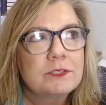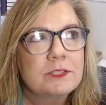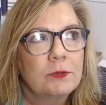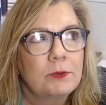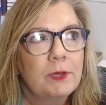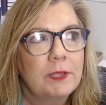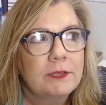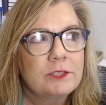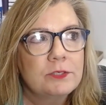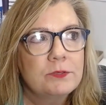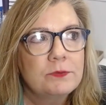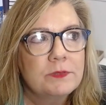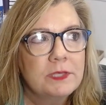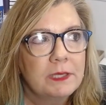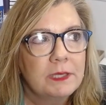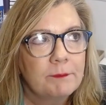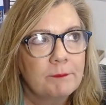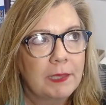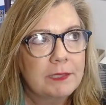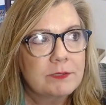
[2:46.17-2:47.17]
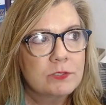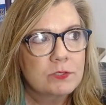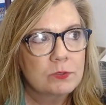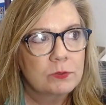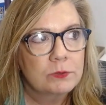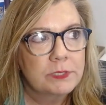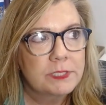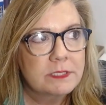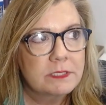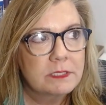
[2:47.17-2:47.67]
So I do think my
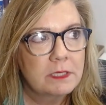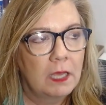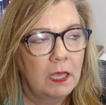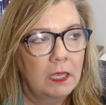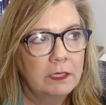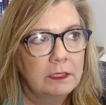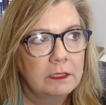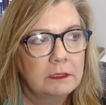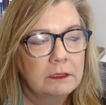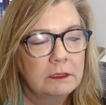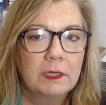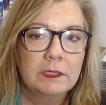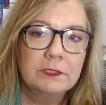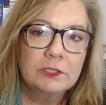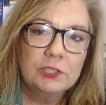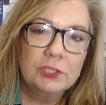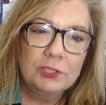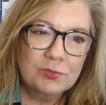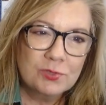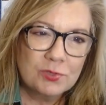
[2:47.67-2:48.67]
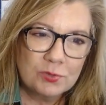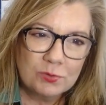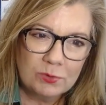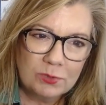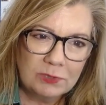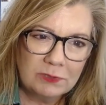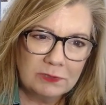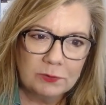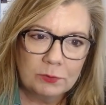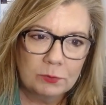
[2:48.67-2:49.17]
story is not
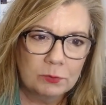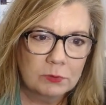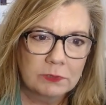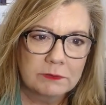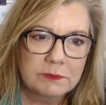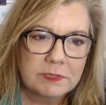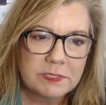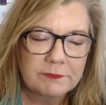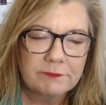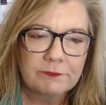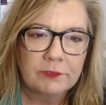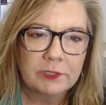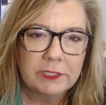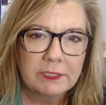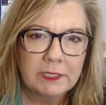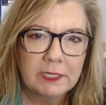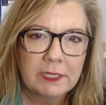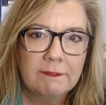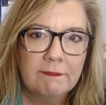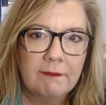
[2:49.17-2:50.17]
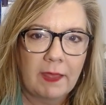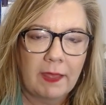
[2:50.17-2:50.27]
unusual or different in